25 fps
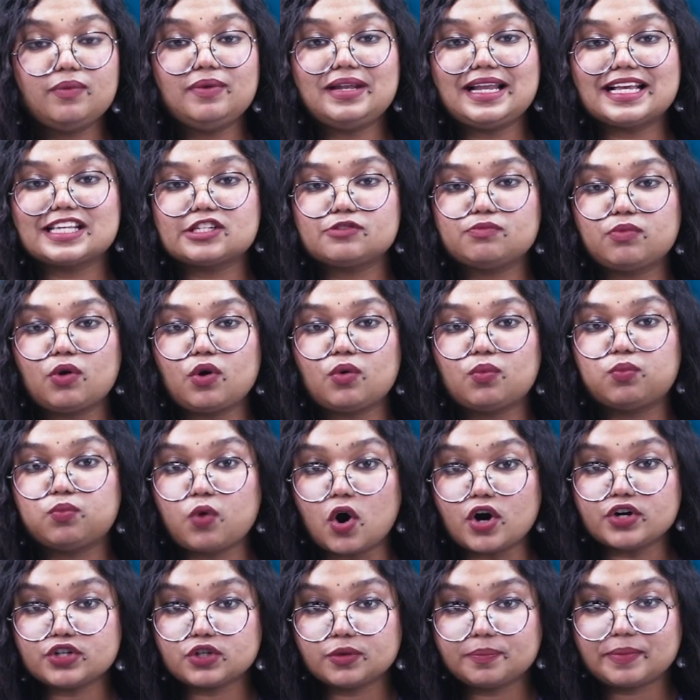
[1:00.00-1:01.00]
will explore
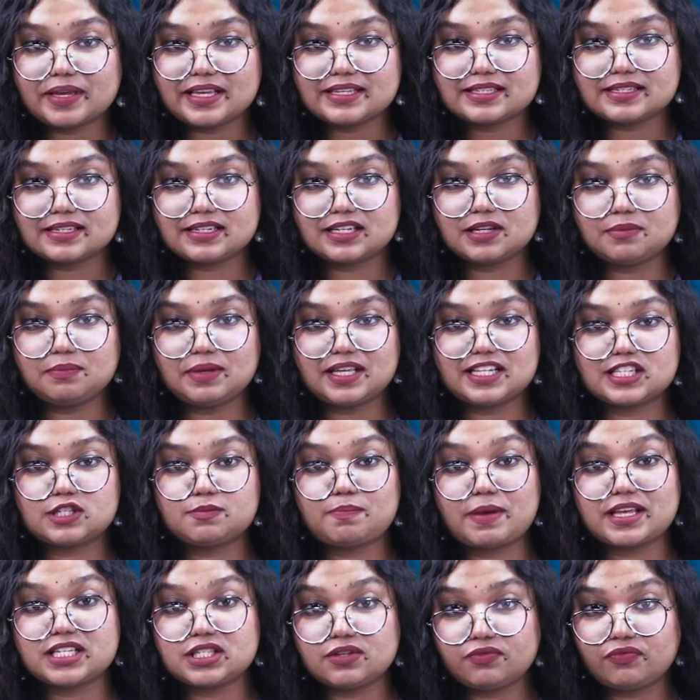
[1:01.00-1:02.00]
what obesity means
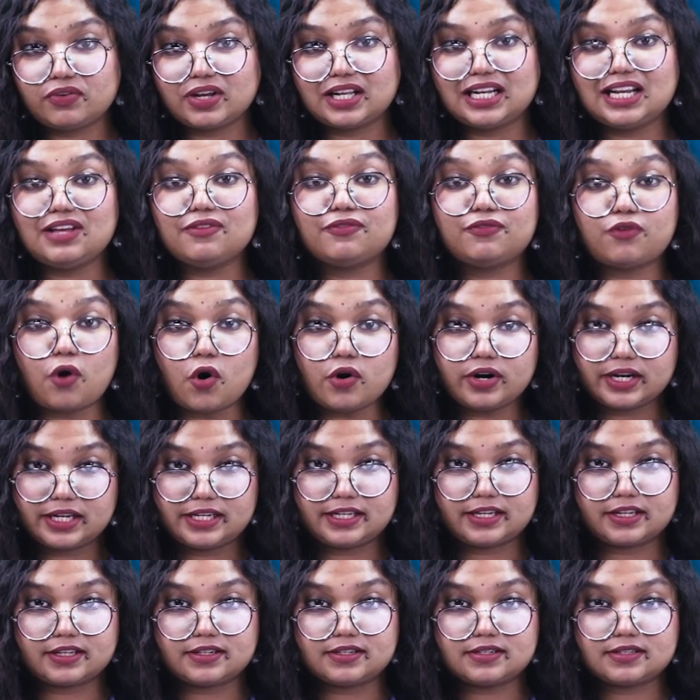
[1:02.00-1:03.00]
specifically for
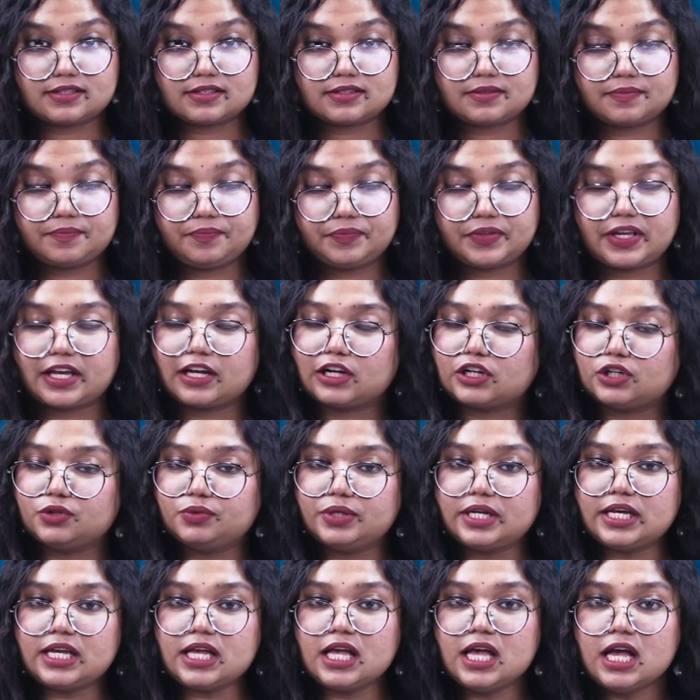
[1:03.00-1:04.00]
Indians,
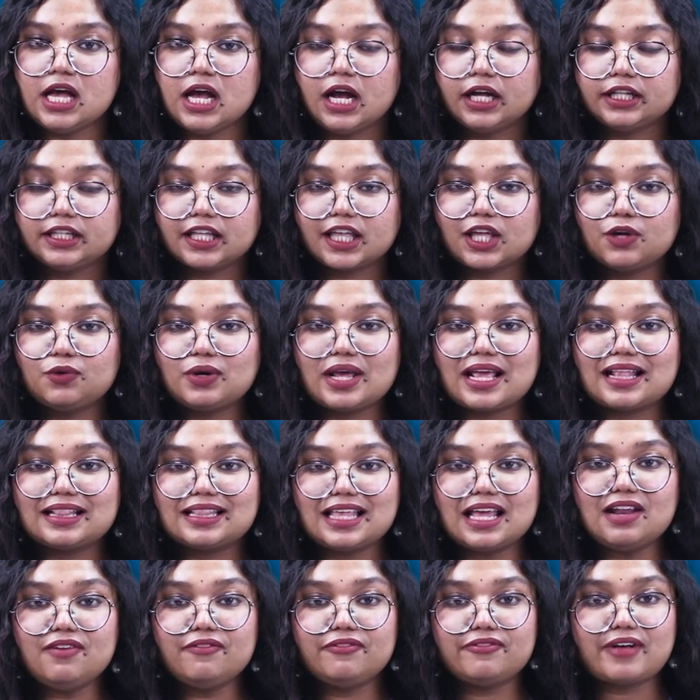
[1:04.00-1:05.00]
including the unique
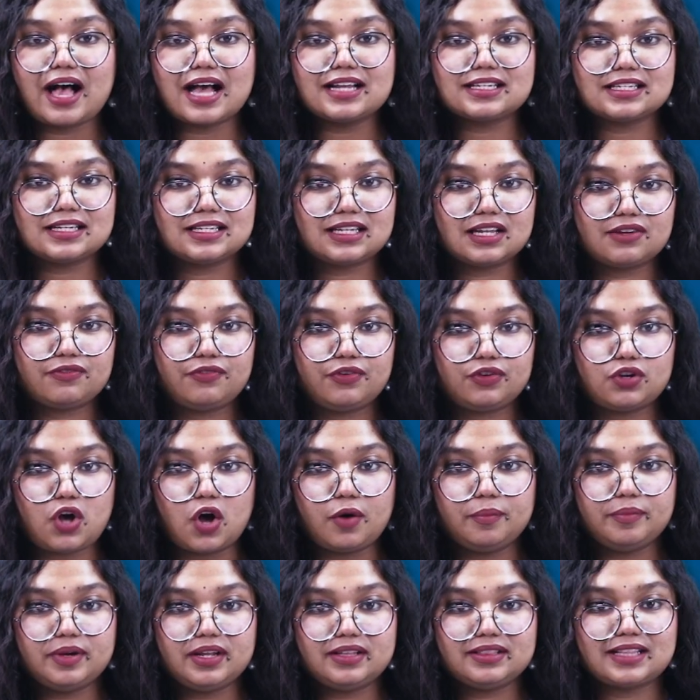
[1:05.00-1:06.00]
thin-fat Indian
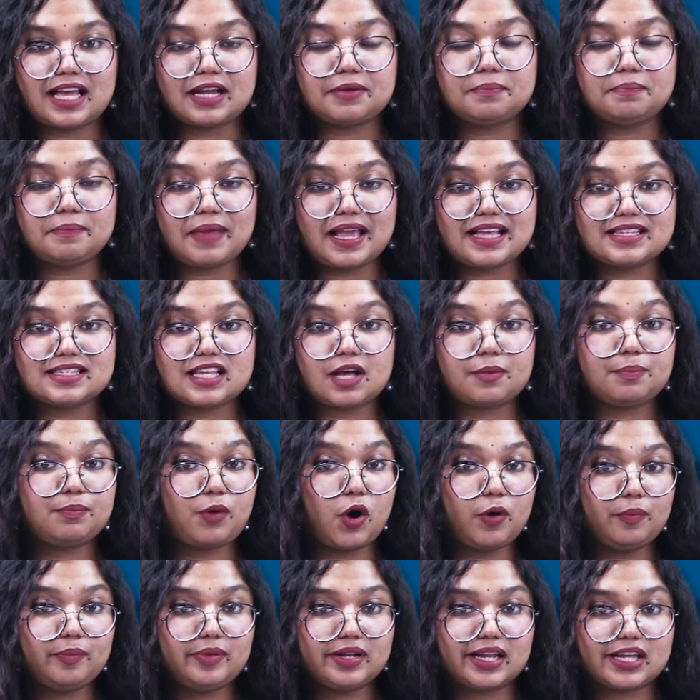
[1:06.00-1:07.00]
phenomenon that makes our
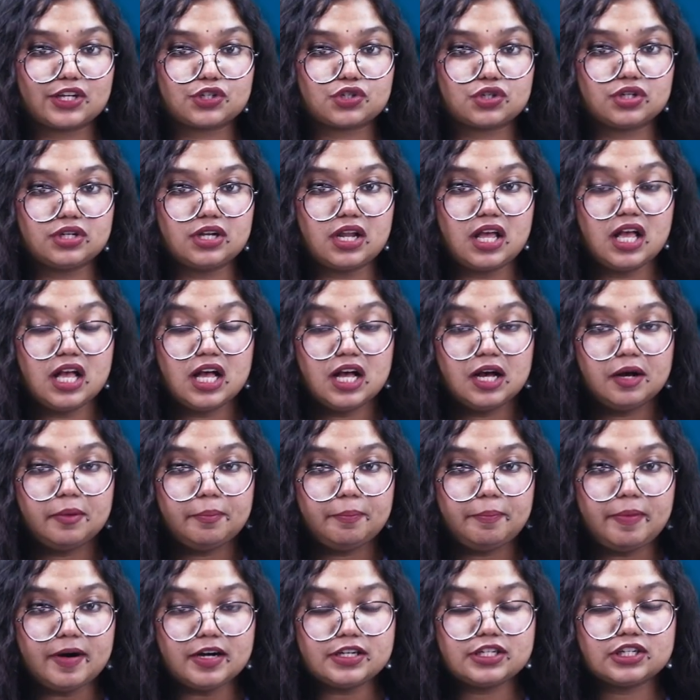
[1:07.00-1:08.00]
population
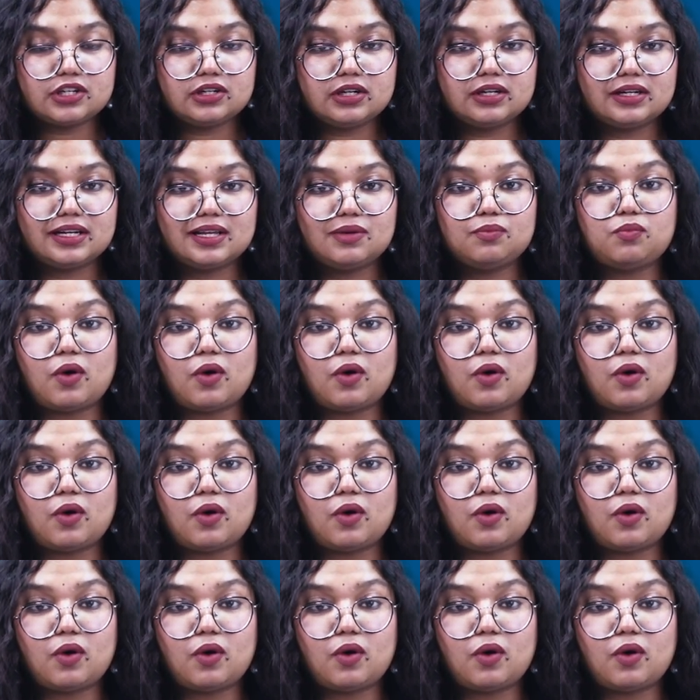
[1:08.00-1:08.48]
particularly